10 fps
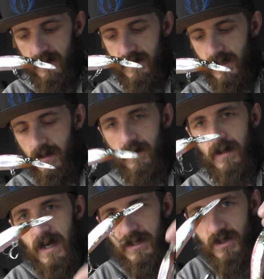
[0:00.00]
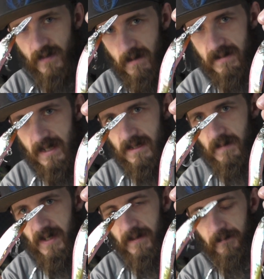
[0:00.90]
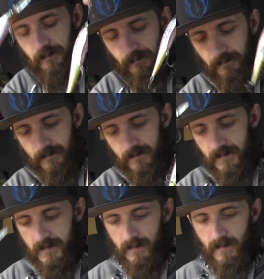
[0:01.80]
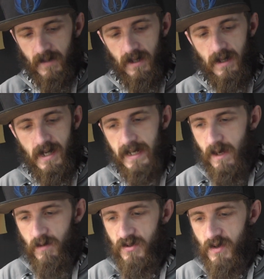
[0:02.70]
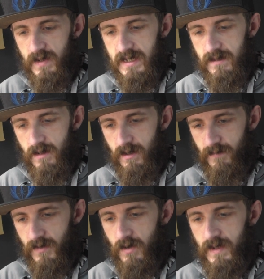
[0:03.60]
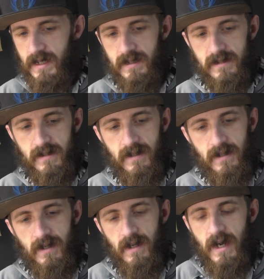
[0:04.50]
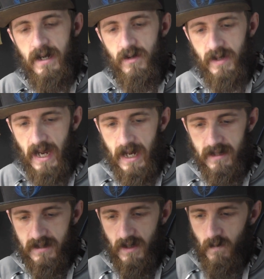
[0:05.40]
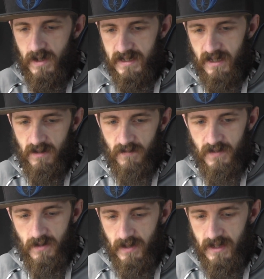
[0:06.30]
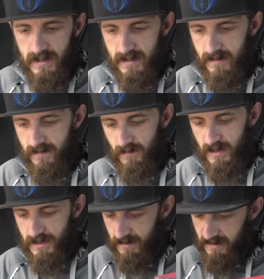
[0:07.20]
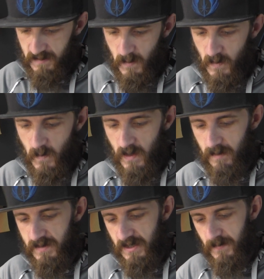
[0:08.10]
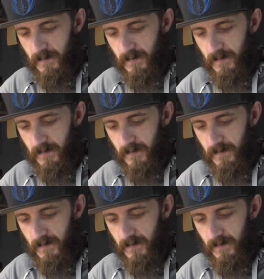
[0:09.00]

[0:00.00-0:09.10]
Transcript: So got two of them sent to me. I can't wait to throw these. I know Caden's gonna want to steal a few of these, which he's more than welcome to.